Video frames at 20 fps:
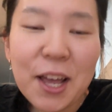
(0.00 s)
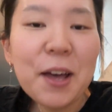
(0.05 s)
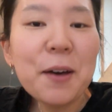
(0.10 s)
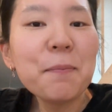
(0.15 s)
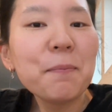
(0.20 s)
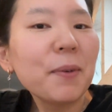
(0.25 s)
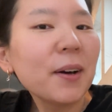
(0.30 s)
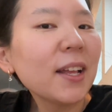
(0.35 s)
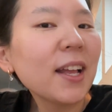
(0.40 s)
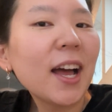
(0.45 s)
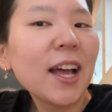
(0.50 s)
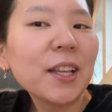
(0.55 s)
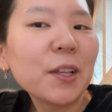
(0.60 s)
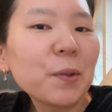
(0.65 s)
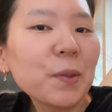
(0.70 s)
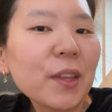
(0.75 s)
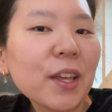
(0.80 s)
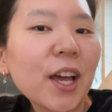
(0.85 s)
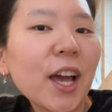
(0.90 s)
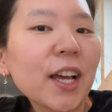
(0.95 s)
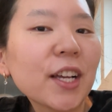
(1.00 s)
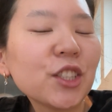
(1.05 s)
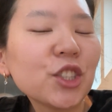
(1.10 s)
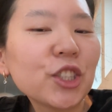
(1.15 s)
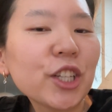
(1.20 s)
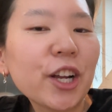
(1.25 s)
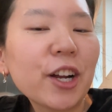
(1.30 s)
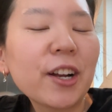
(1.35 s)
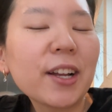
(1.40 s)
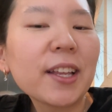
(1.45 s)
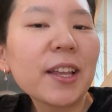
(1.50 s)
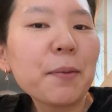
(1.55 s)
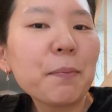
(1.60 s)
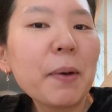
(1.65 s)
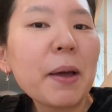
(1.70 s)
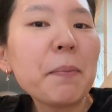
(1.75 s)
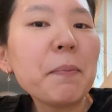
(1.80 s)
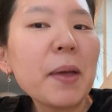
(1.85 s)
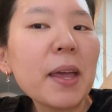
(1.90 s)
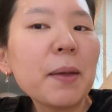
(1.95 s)
but I don't think I could share it in
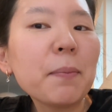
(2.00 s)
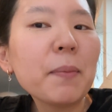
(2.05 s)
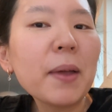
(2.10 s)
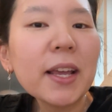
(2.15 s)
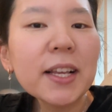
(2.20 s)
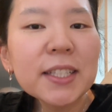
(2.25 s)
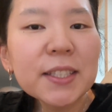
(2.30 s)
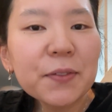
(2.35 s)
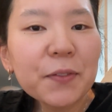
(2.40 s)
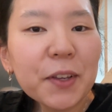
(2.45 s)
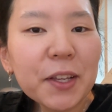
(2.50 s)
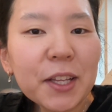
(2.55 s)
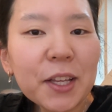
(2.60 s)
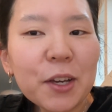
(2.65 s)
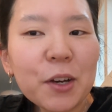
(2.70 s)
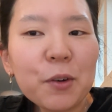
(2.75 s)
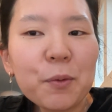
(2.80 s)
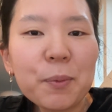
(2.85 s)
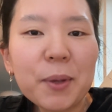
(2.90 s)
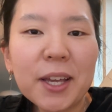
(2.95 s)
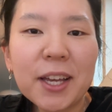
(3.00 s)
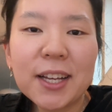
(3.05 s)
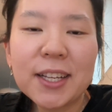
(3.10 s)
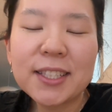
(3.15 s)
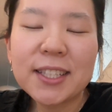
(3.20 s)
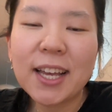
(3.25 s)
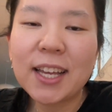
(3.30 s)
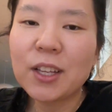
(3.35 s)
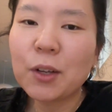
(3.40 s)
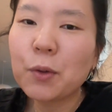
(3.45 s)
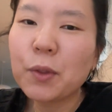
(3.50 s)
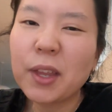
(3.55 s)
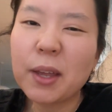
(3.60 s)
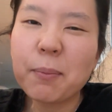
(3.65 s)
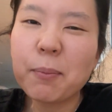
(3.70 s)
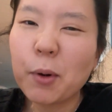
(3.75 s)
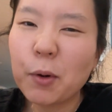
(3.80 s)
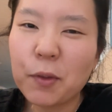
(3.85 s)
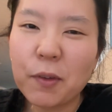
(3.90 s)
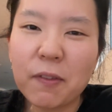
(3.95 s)
my May Makes video because I don't think
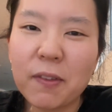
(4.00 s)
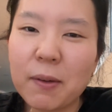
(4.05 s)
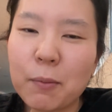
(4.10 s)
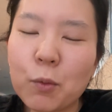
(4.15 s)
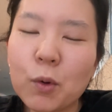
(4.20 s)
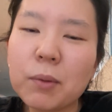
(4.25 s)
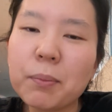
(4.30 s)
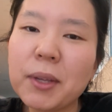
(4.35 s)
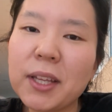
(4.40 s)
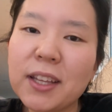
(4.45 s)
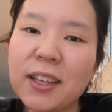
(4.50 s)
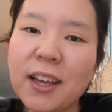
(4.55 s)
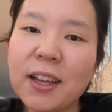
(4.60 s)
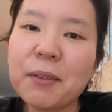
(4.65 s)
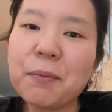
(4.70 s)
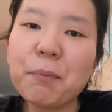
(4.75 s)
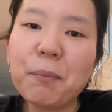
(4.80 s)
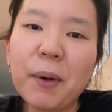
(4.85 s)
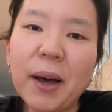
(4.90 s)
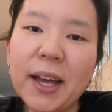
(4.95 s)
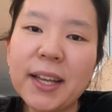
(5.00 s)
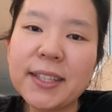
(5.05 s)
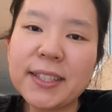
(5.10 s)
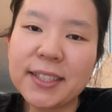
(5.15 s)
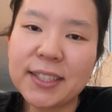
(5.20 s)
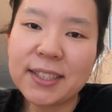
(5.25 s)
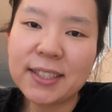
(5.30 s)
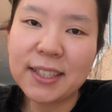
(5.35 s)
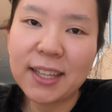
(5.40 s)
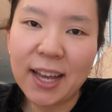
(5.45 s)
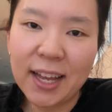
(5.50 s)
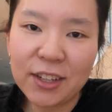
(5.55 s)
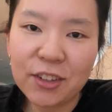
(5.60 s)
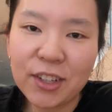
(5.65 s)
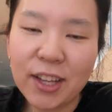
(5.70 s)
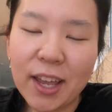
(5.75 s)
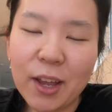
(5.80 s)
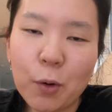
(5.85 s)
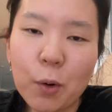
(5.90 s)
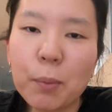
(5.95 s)
both of them will be done by
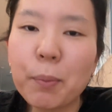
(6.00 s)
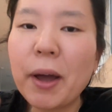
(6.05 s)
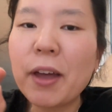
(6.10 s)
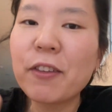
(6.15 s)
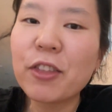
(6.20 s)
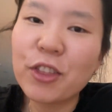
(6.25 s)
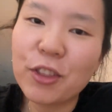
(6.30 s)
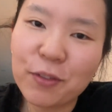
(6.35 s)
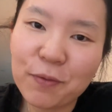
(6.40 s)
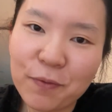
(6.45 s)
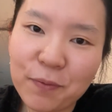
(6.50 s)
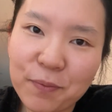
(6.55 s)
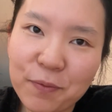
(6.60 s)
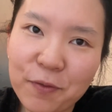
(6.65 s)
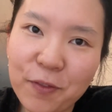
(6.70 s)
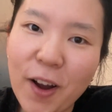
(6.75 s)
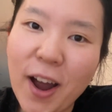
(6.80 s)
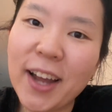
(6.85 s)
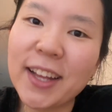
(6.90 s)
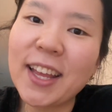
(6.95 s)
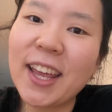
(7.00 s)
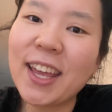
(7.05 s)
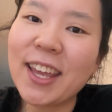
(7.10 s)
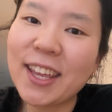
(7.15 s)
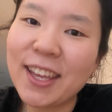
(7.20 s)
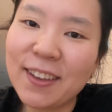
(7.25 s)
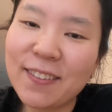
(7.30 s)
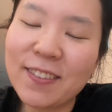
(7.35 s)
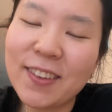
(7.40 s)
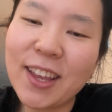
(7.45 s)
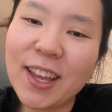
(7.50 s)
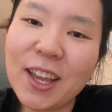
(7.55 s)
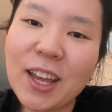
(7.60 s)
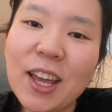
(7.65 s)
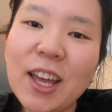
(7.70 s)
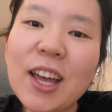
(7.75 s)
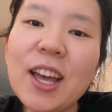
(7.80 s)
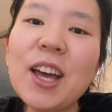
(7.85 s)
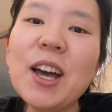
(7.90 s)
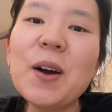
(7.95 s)
Saturday or by Friday evening
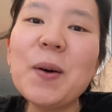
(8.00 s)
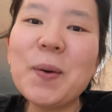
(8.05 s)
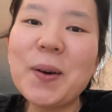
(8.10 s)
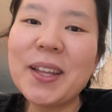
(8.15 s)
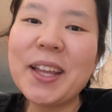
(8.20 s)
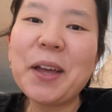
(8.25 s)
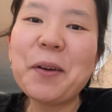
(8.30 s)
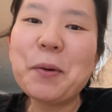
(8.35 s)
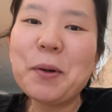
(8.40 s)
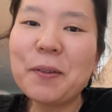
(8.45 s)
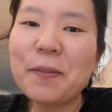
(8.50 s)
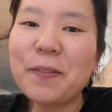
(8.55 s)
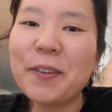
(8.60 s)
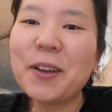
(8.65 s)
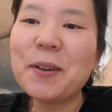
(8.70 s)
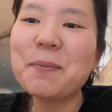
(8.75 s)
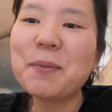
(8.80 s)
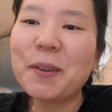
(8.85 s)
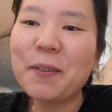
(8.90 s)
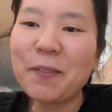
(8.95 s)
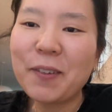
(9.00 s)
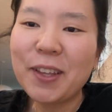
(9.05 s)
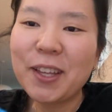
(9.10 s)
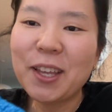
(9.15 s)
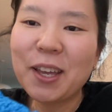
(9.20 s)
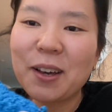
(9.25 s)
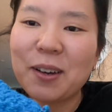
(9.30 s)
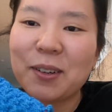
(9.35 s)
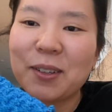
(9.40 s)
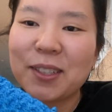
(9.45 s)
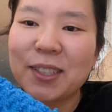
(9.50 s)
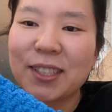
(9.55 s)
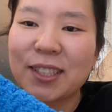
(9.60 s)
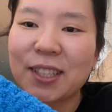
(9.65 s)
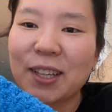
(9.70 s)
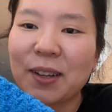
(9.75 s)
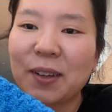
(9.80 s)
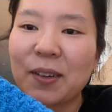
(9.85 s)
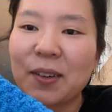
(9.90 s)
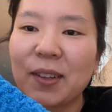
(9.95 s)
when I will film the video.
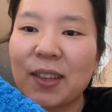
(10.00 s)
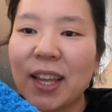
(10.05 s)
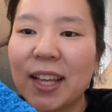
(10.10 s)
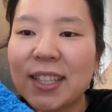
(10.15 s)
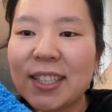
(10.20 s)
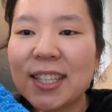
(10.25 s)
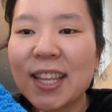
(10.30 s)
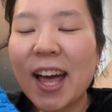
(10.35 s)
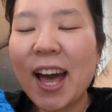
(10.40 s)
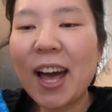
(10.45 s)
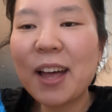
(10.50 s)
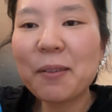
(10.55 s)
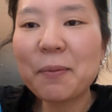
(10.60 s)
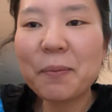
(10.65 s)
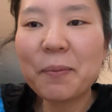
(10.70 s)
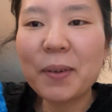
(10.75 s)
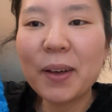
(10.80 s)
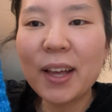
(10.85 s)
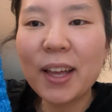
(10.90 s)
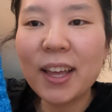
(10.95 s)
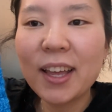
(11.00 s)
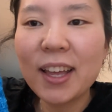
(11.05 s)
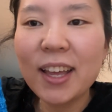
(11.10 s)
So that's that, but